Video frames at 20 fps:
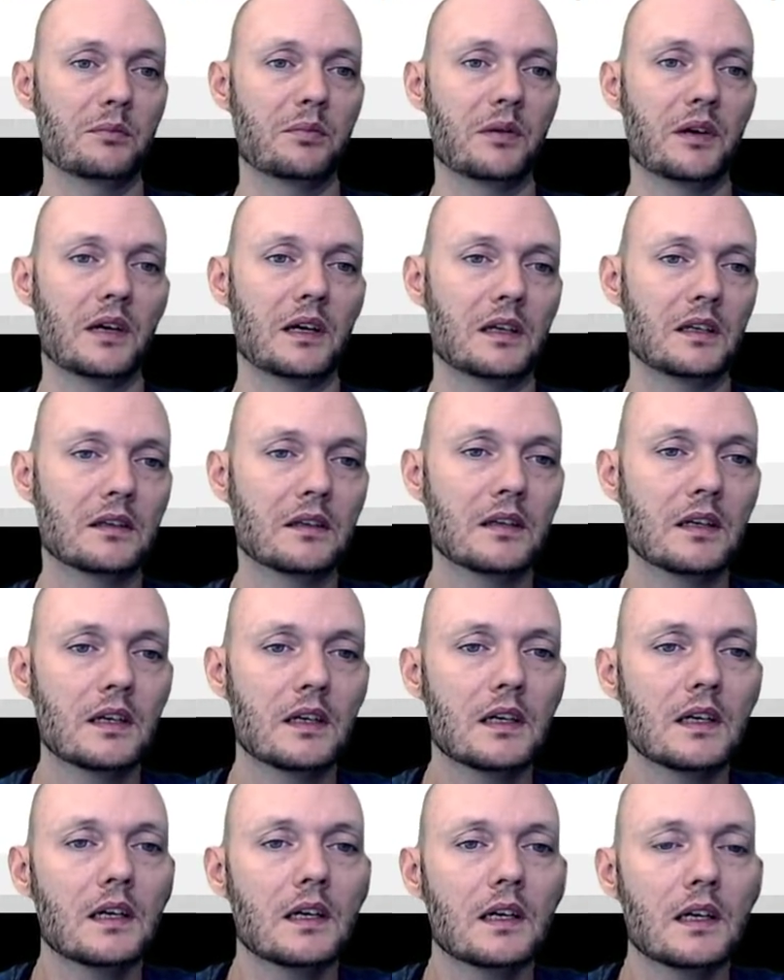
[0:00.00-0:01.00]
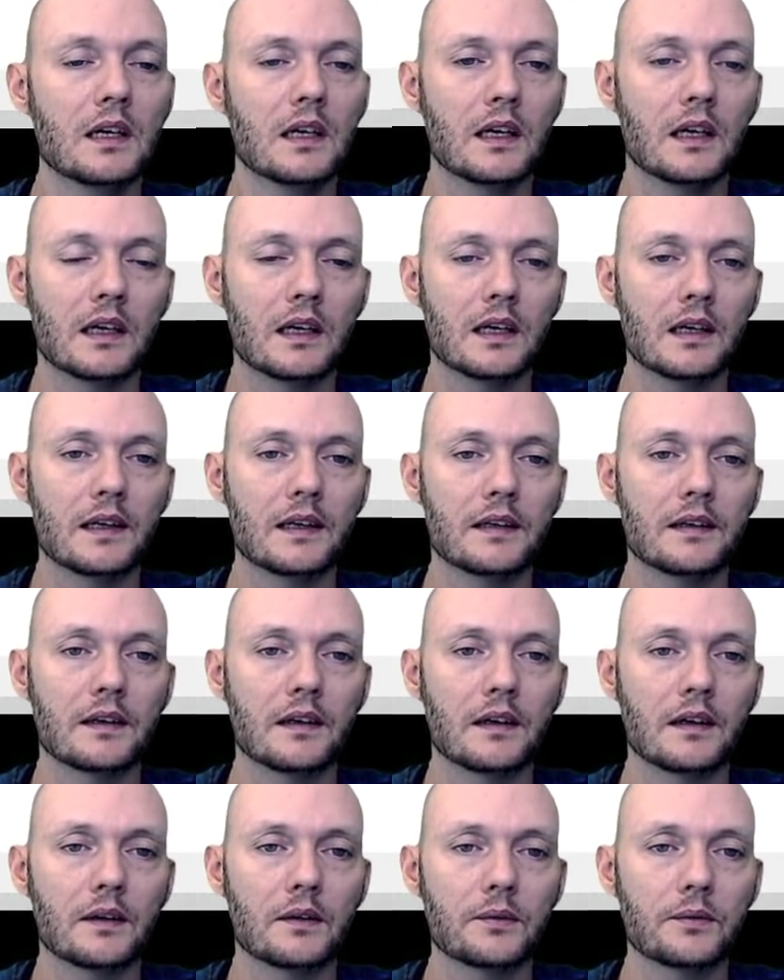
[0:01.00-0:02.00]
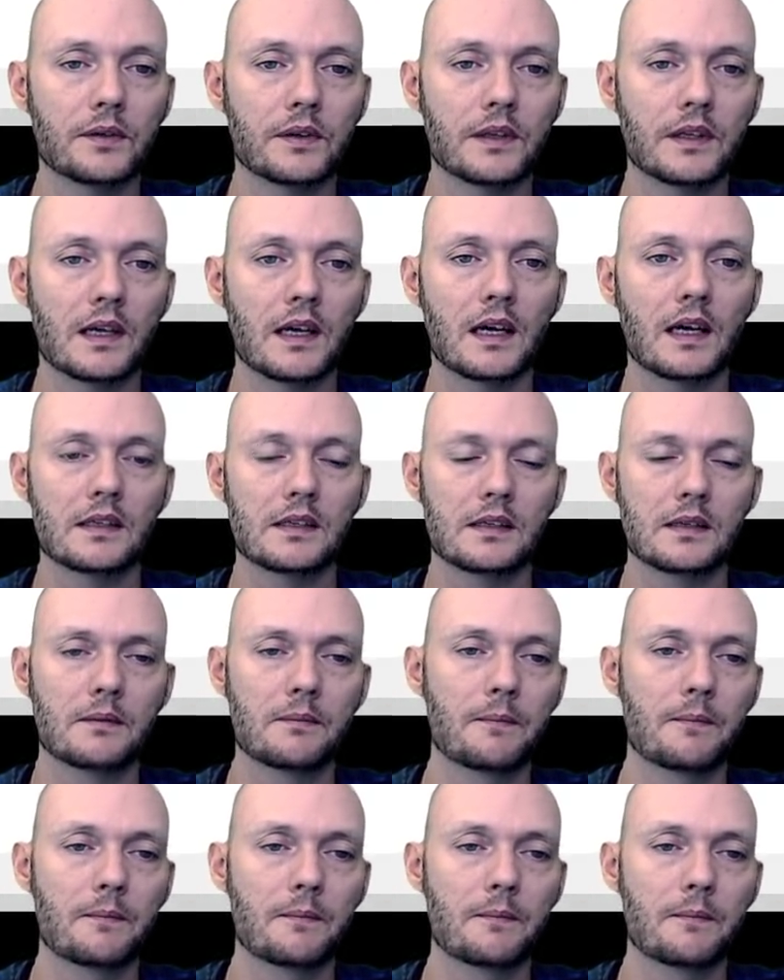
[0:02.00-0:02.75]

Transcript: pattern. And for that,